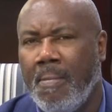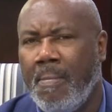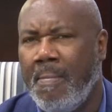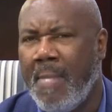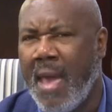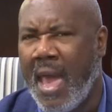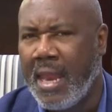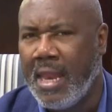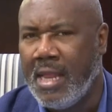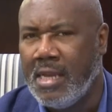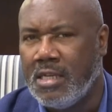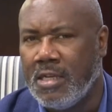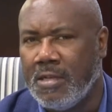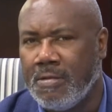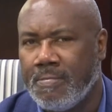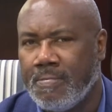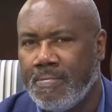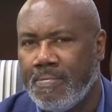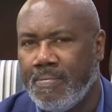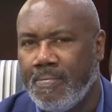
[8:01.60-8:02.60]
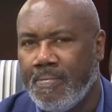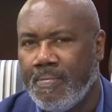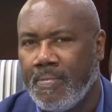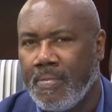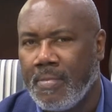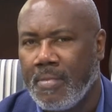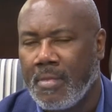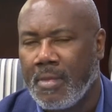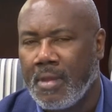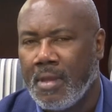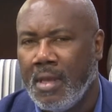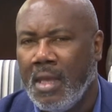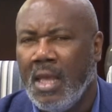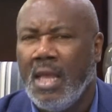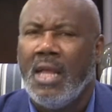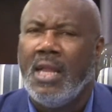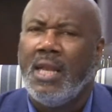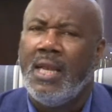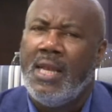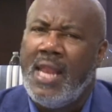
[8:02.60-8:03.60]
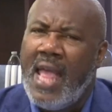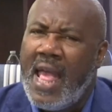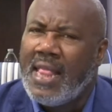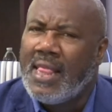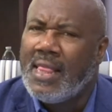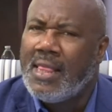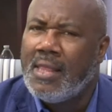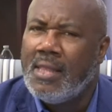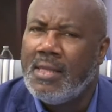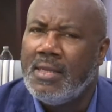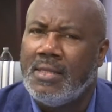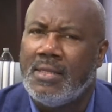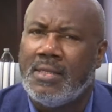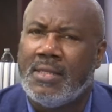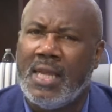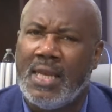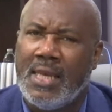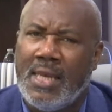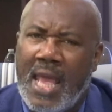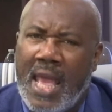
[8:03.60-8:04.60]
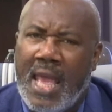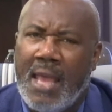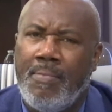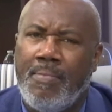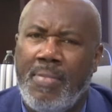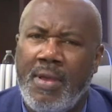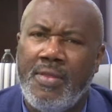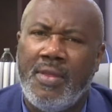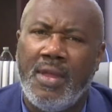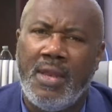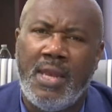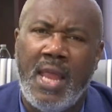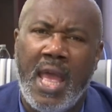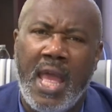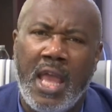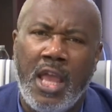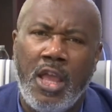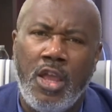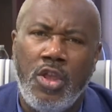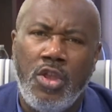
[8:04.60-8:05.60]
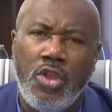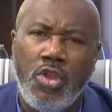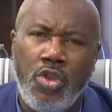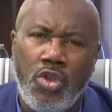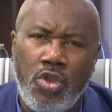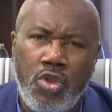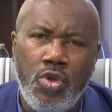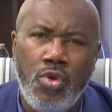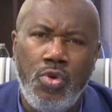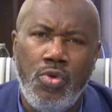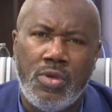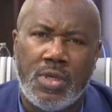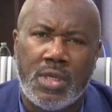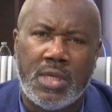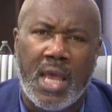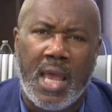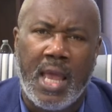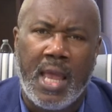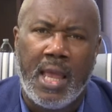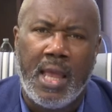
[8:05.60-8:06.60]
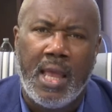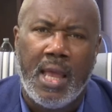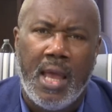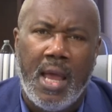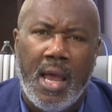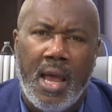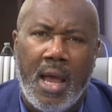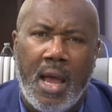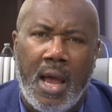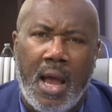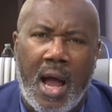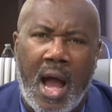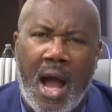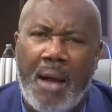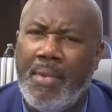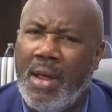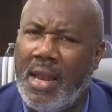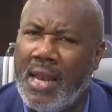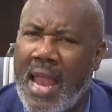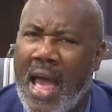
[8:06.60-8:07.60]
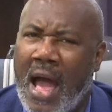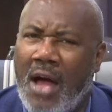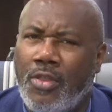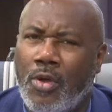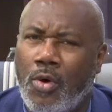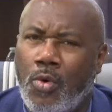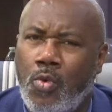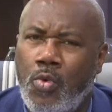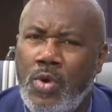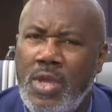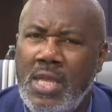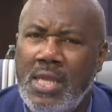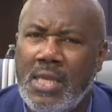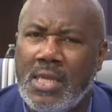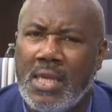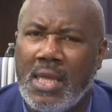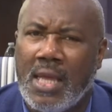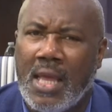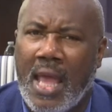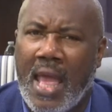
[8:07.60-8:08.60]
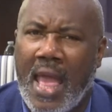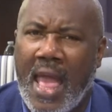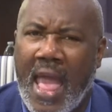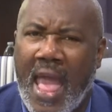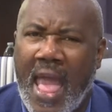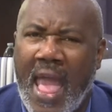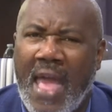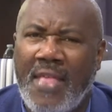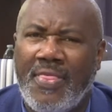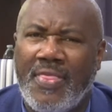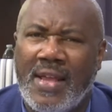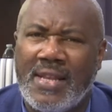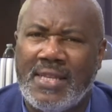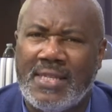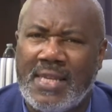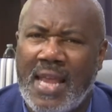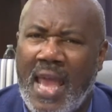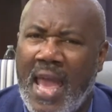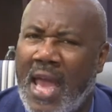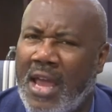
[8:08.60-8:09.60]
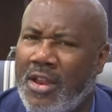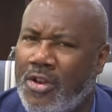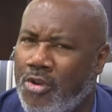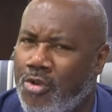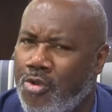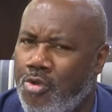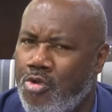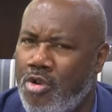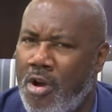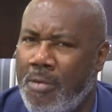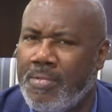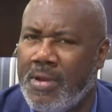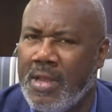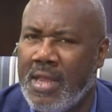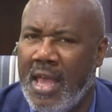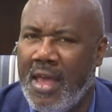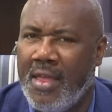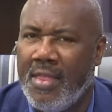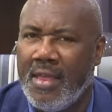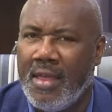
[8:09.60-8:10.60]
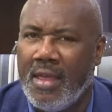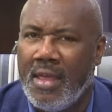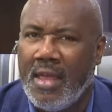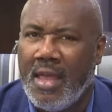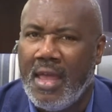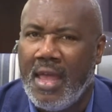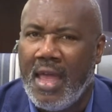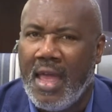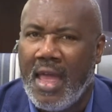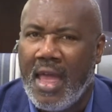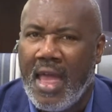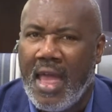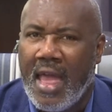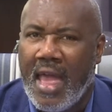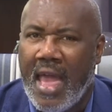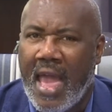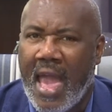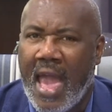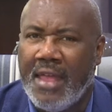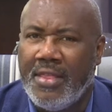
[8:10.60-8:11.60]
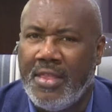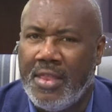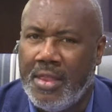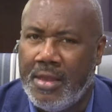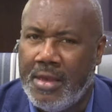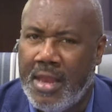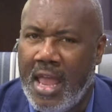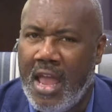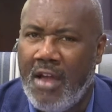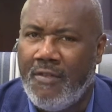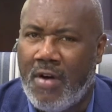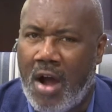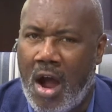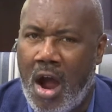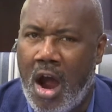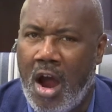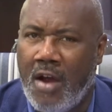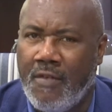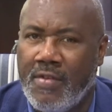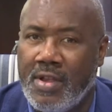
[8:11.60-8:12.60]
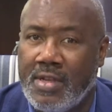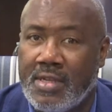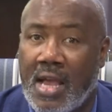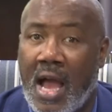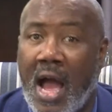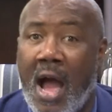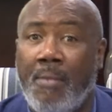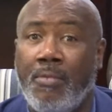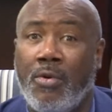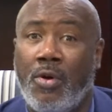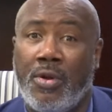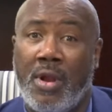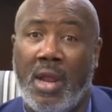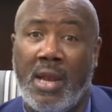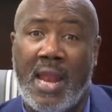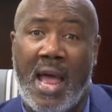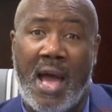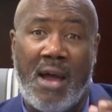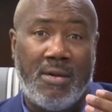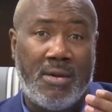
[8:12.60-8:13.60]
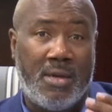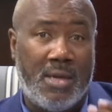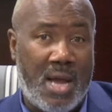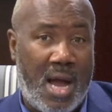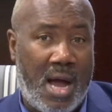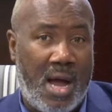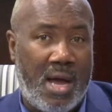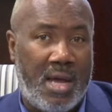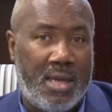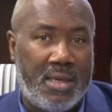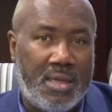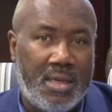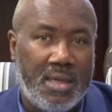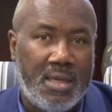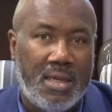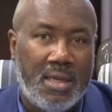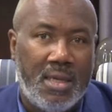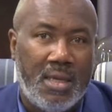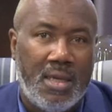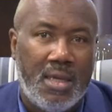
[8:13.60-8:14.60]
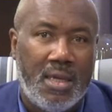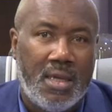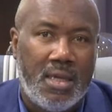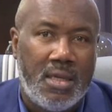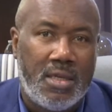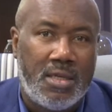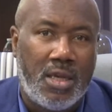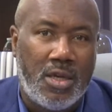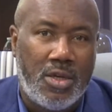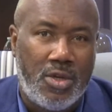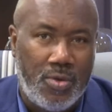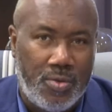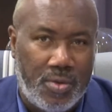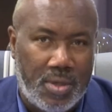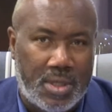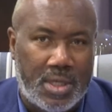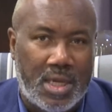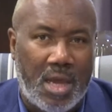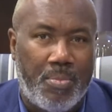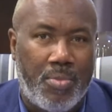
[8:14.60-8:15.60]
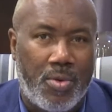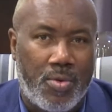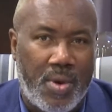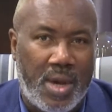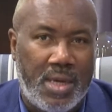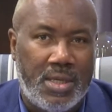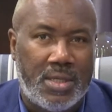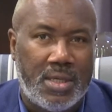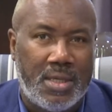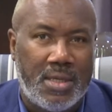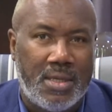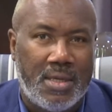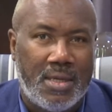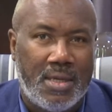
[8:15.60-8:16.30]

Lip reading: manage it. Let today be the day you say, "I'm allow the wheat and the tare to grow up together. And in the day of harvest, I'm going to allow God to do the separation."